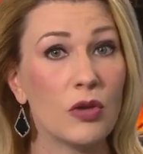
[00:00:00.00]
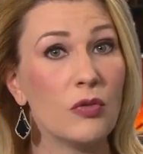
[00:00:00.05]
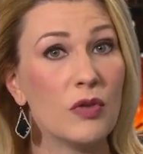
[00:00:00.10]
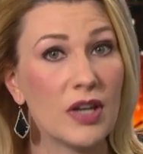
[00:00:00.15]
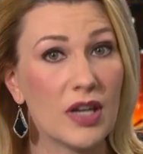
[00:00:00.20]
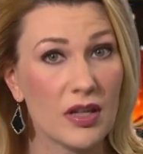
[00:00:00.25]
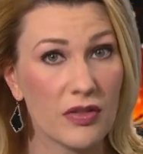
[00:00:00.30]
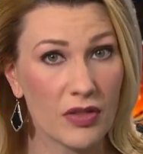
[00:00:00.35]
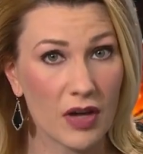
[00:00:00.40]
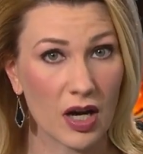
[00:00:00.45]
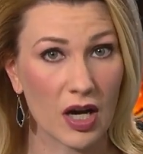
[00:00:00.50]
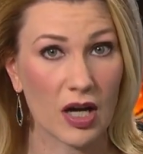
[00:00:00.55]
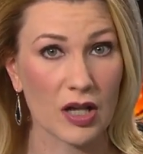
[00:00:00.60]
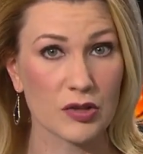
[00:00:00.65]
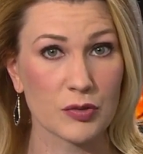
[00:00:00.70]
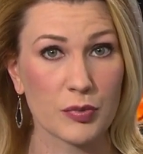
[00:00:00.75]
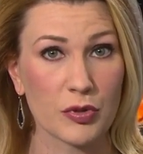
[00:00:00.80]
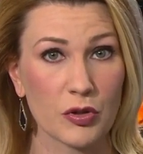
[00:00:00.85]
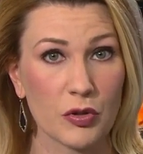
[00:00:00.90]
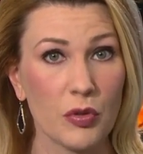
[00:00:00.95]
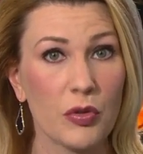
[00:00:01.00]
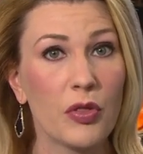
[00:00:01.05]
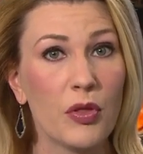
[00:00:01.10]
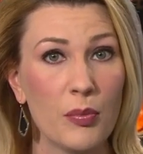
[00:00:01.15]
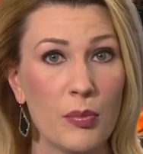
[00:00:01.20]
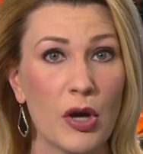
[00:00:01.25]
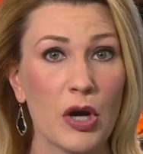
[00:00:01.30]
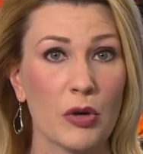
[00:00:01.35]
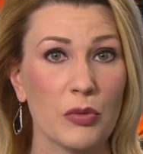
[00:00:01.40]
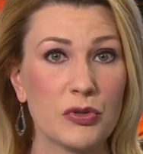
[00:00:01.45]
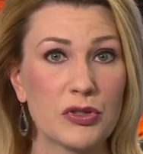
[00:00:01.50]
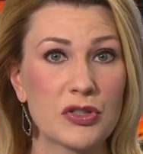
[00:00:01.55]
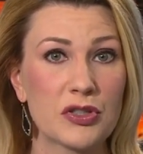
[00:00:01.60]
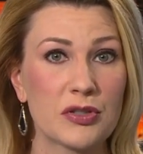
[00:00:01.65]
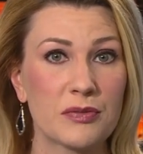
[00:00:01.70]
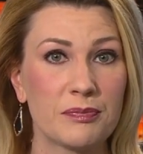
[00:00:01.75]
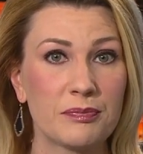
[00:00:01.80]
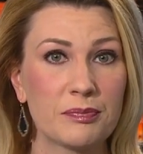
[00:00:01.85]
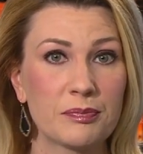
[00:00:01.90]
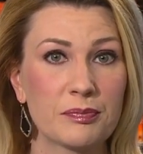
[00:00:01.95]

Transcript: who need the hospital the most.